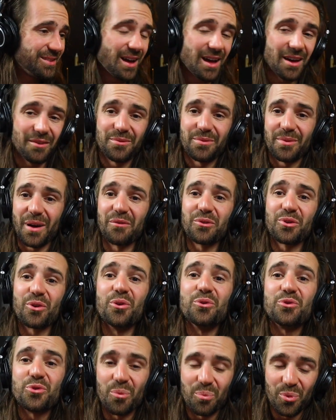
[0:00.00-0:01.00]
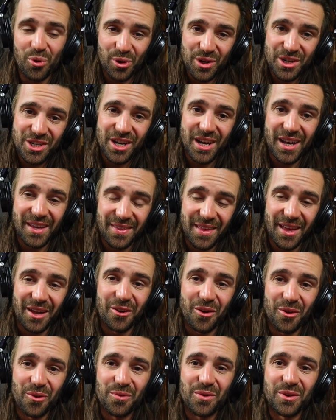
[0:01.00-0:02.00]
I've grown to appreciate
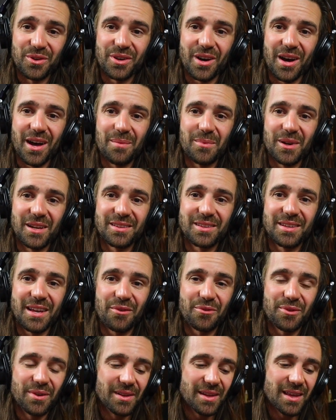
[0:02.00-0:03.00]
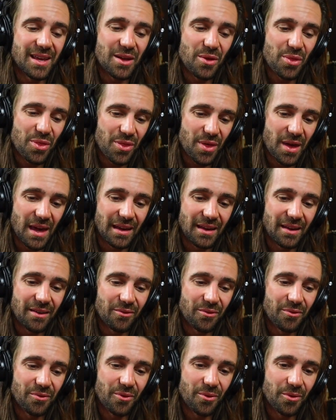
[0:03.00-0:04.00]
that over time, and it's definitely a
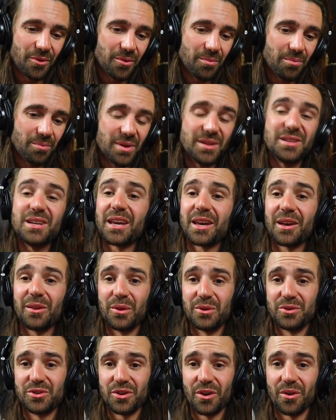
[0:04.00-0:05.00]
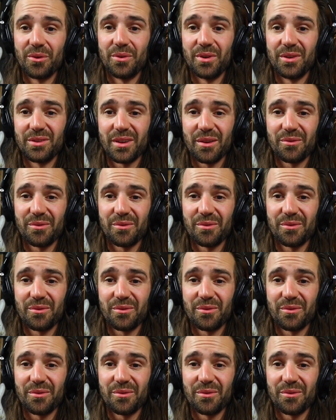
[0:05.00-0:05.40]
thing for particular genres.